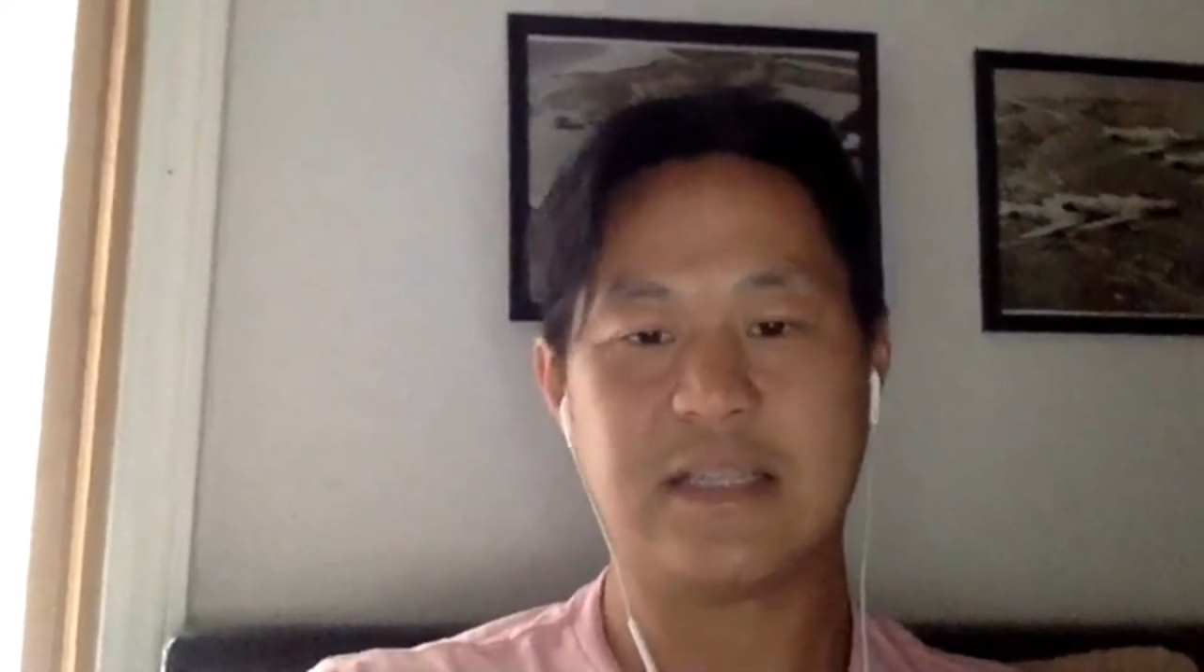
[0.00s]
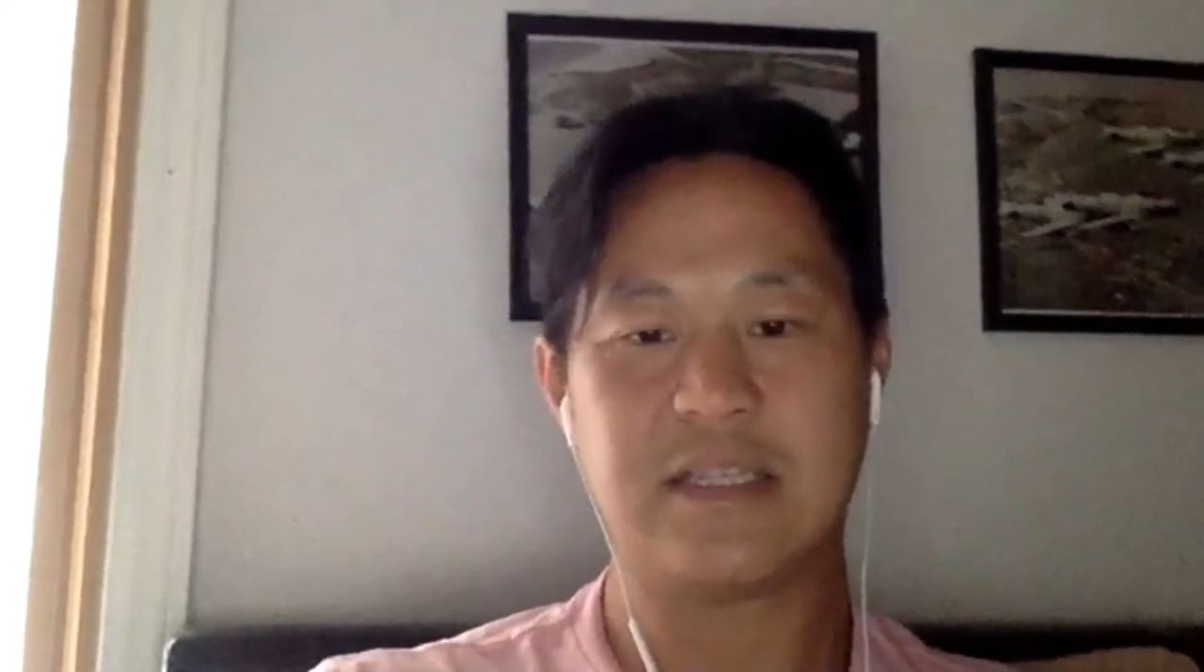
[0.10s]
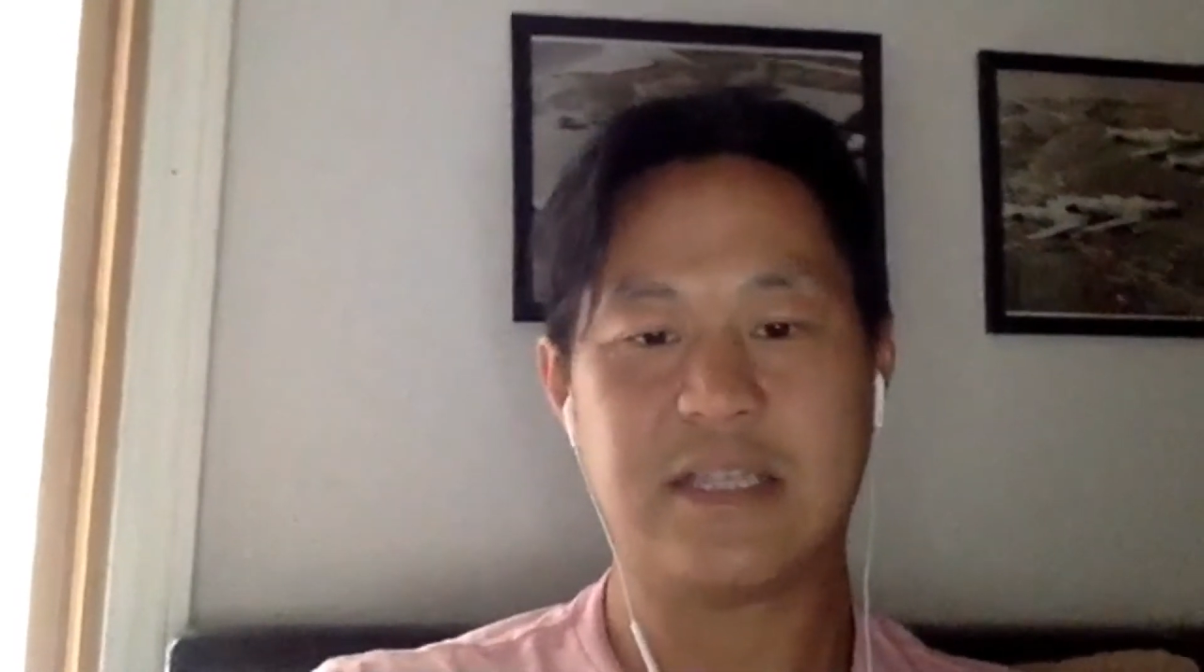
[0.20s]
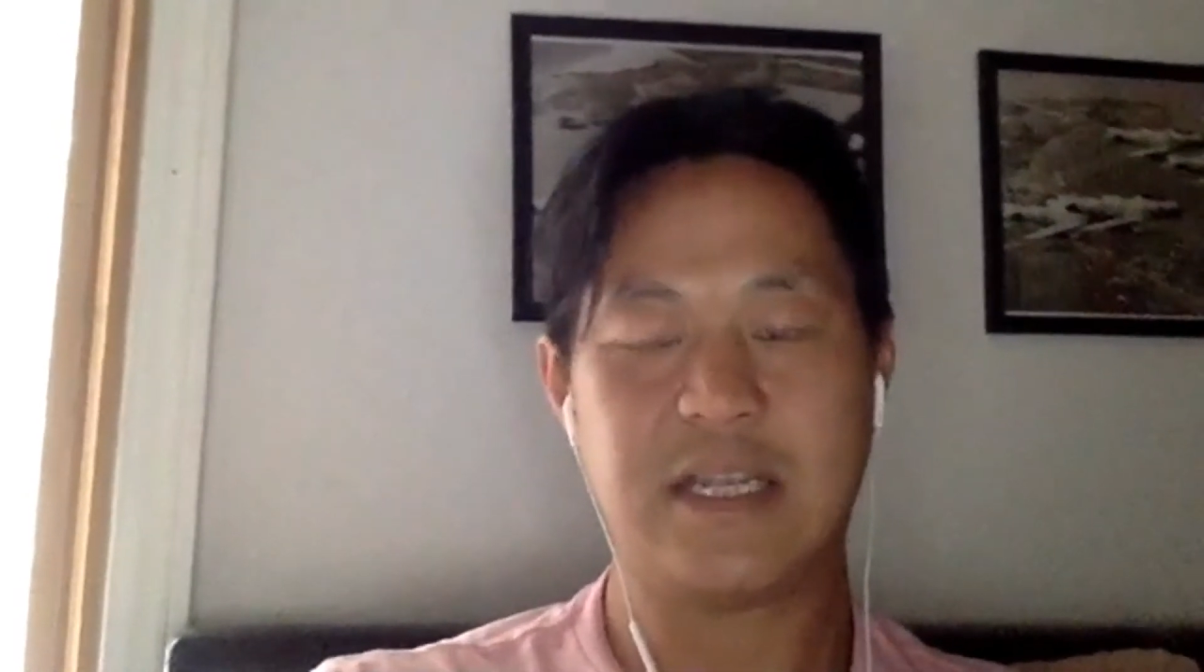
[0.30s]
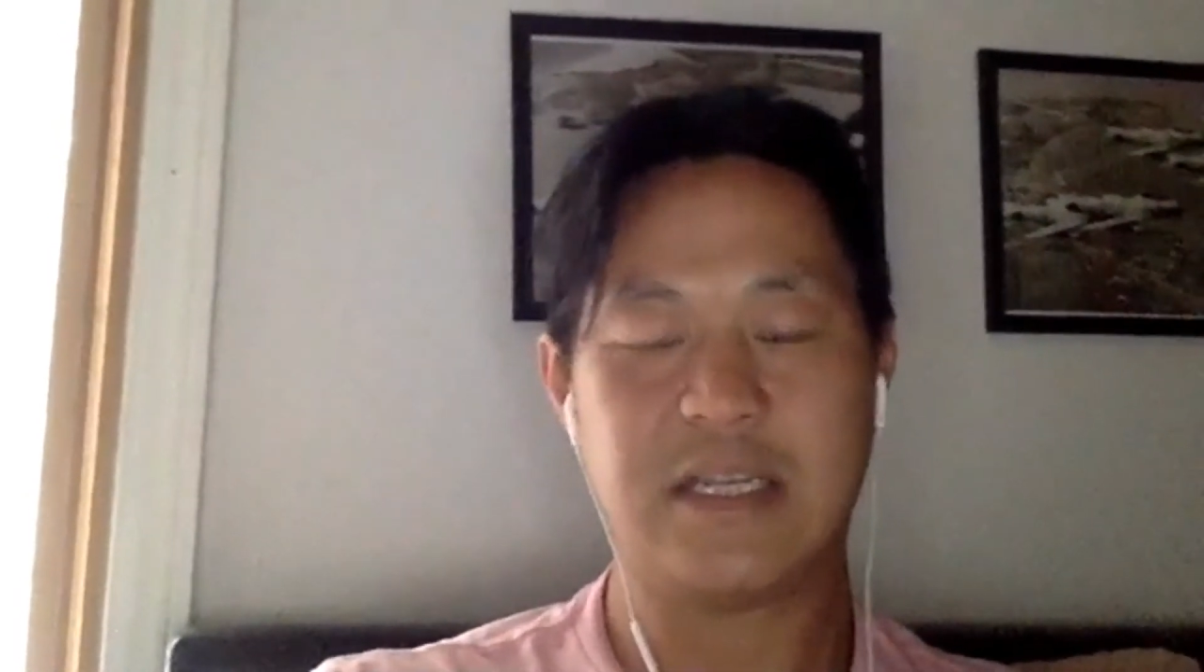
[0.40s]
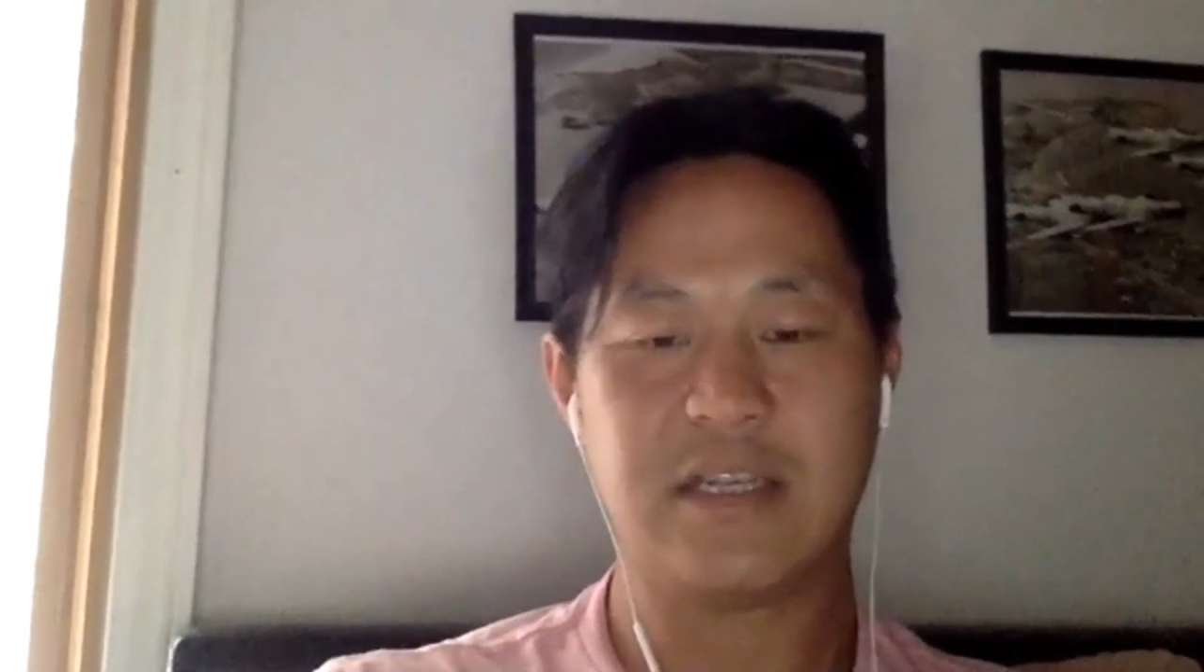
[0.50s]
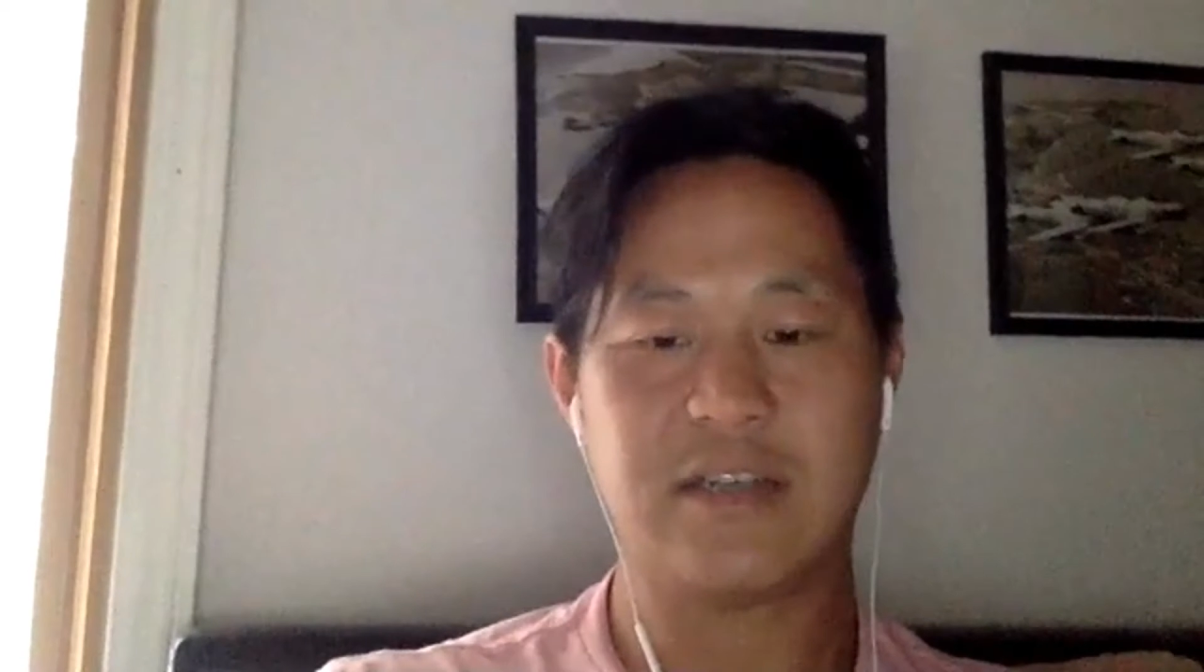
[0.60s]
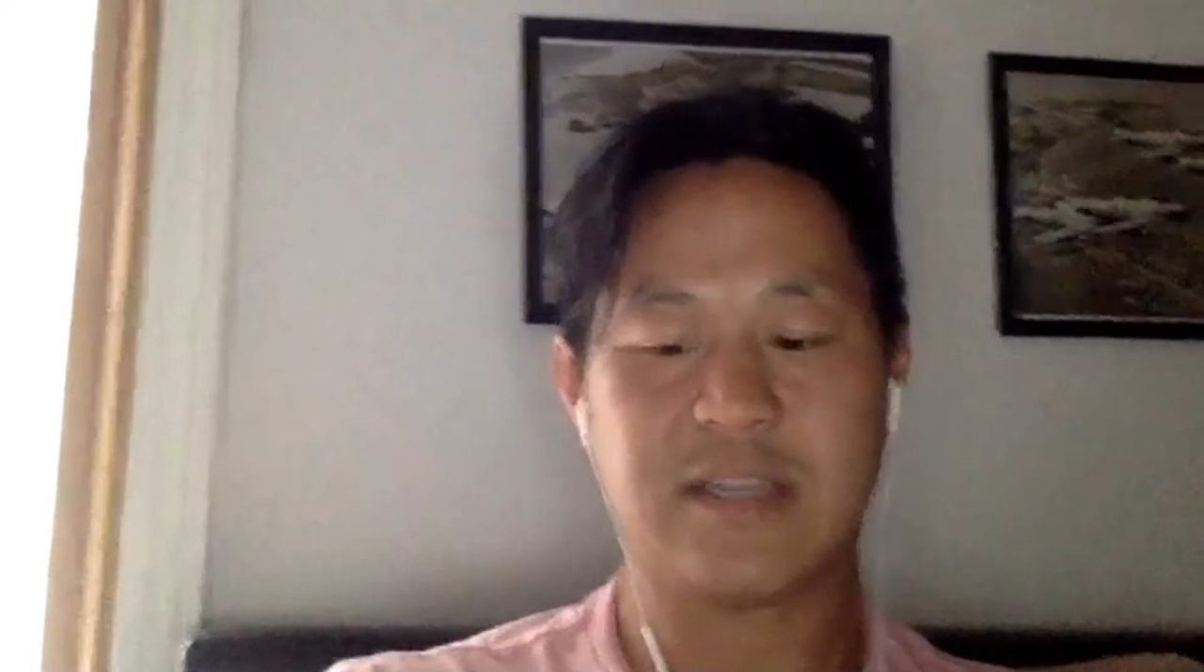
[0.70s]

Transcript: to 10 years,